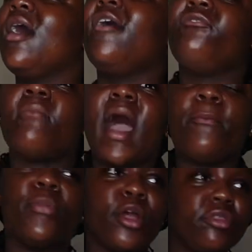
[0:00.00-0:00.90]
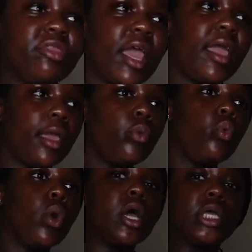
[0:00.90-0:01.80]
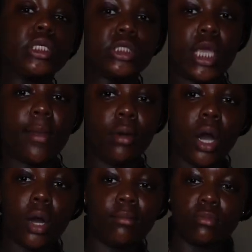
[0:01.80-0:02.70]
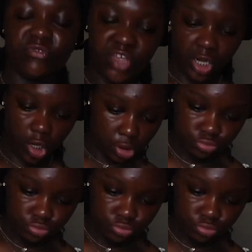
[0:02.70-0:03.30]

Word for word: of my birthday was a bomb video.